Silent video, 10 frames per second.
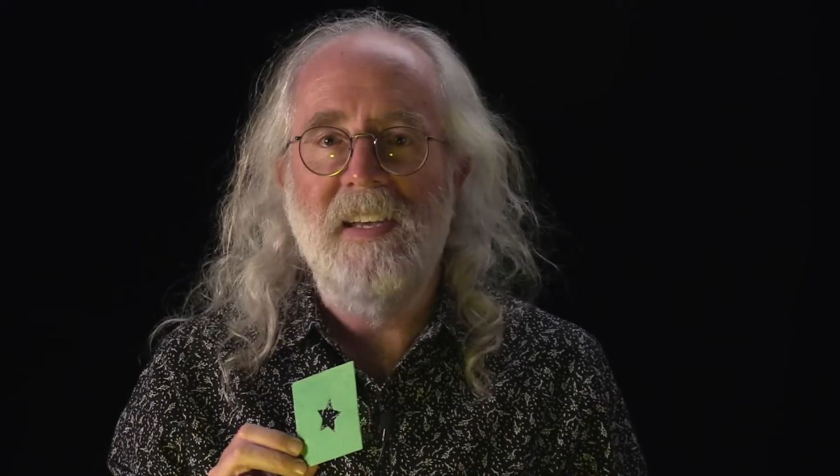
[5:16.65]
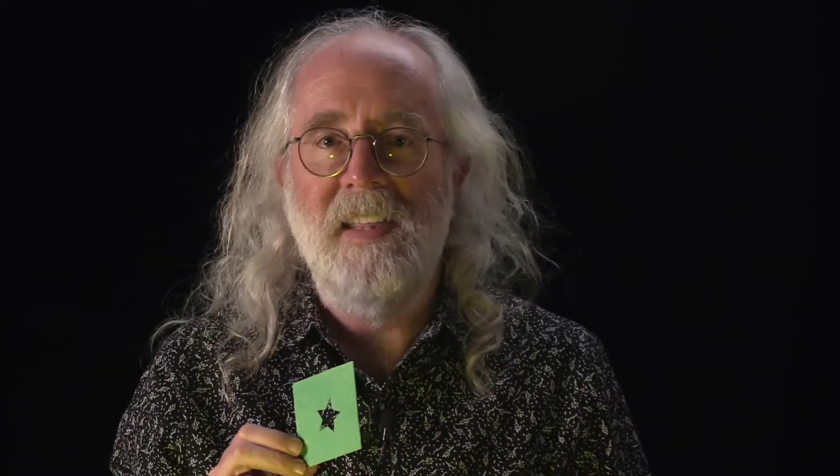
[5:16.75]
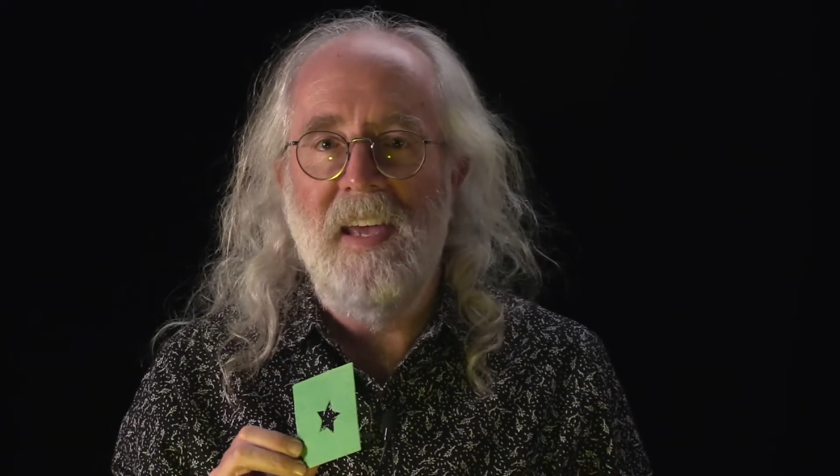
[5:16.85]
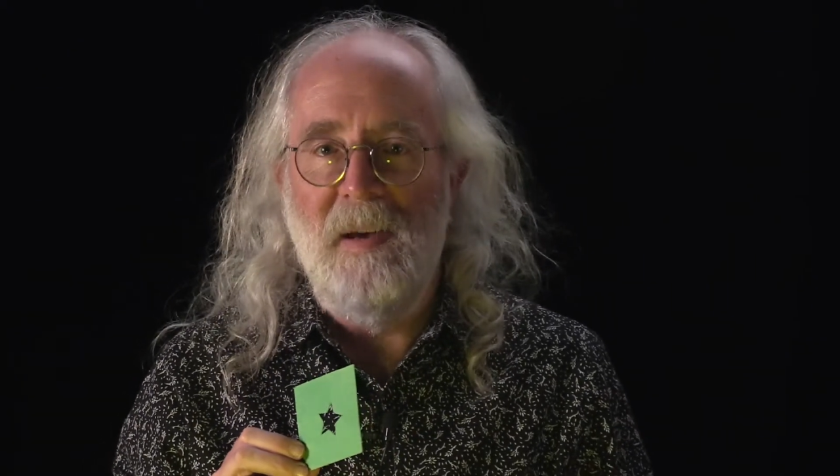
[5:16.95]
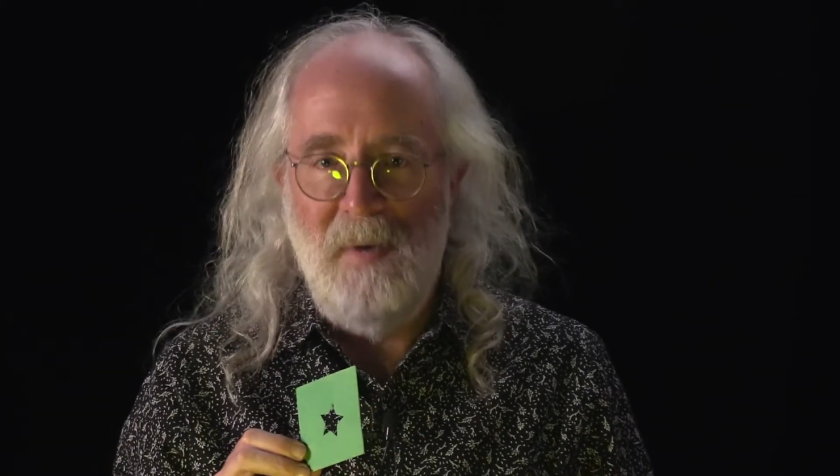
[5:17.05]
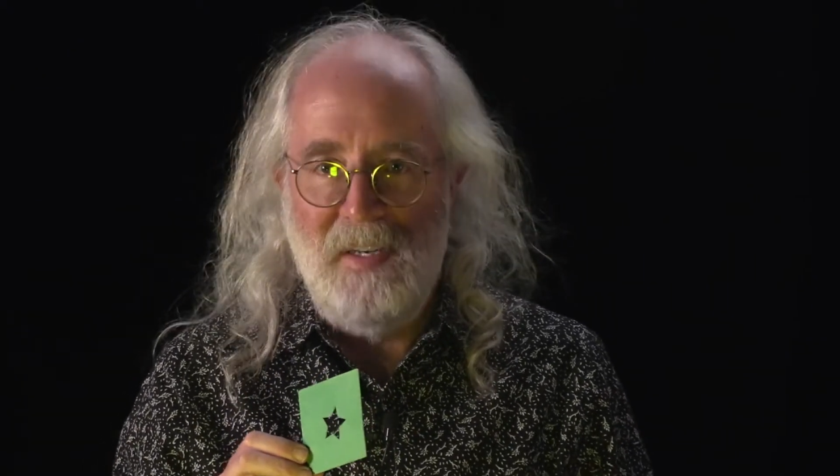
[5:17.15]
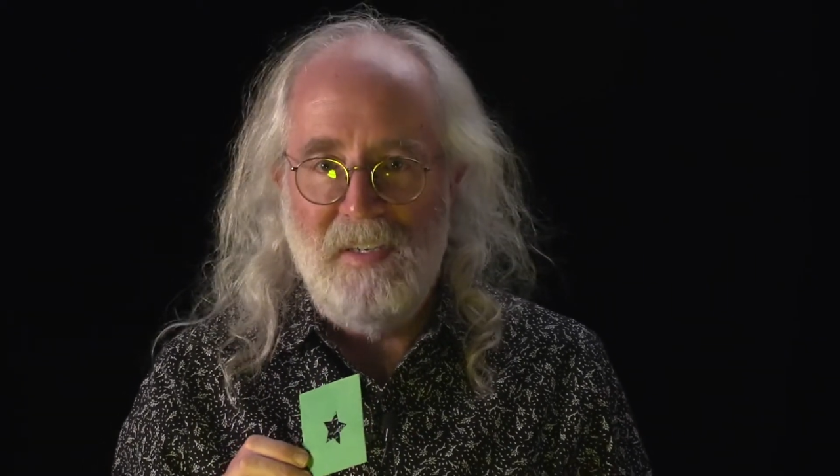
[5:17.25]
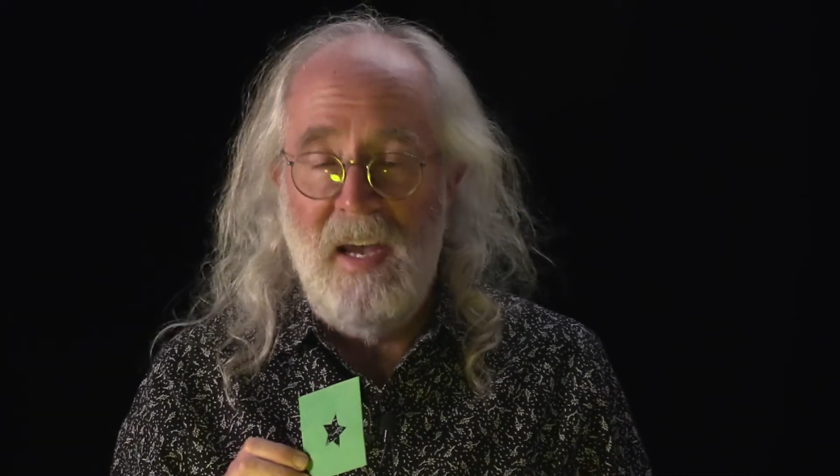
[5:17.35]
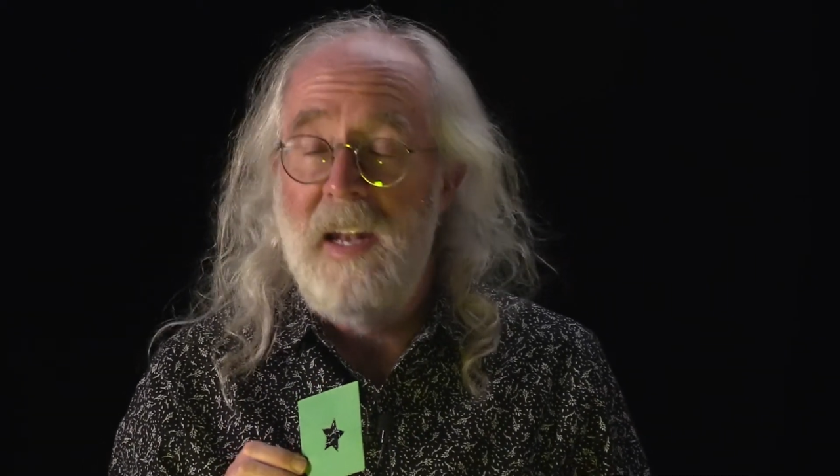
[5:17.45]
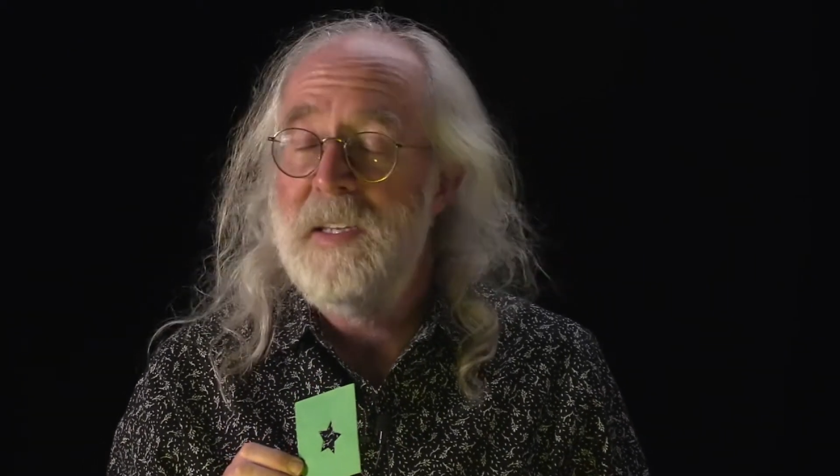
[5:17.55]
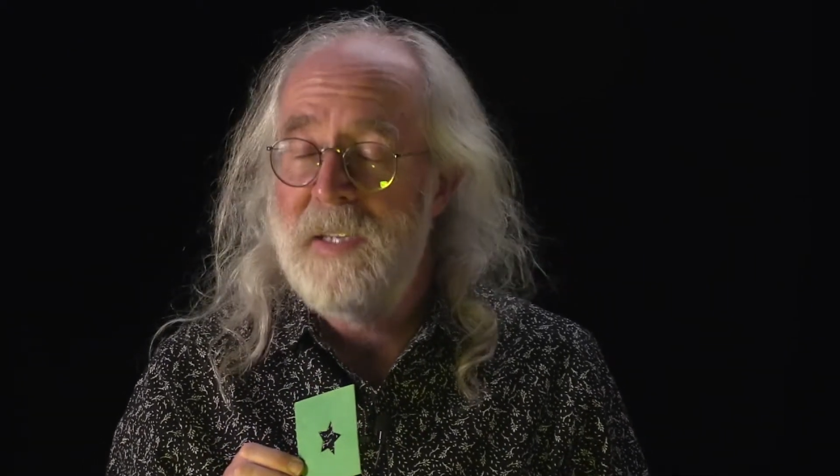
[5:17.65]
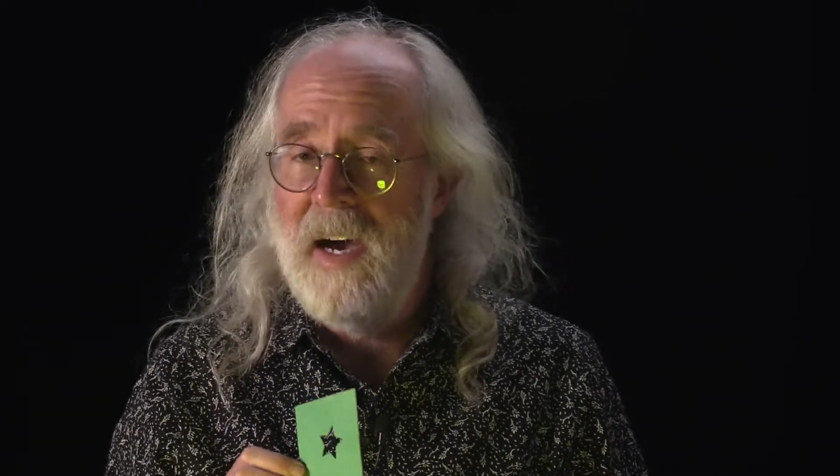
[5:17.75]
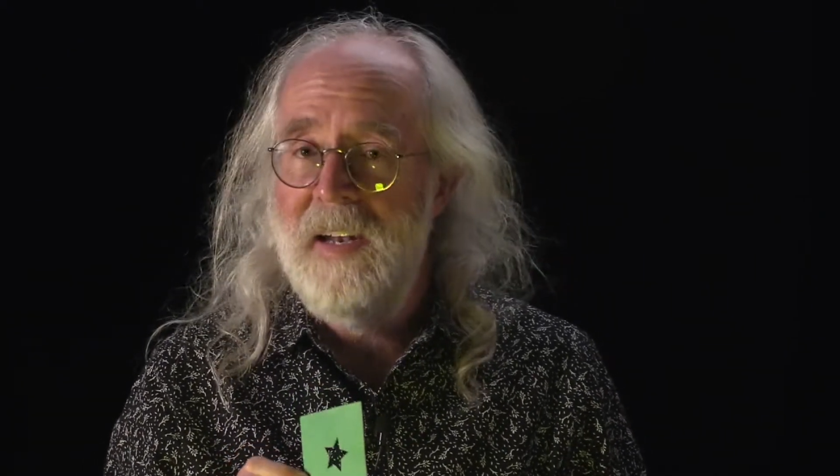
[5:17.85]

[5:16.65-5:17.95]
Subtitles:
the image. And it's kind of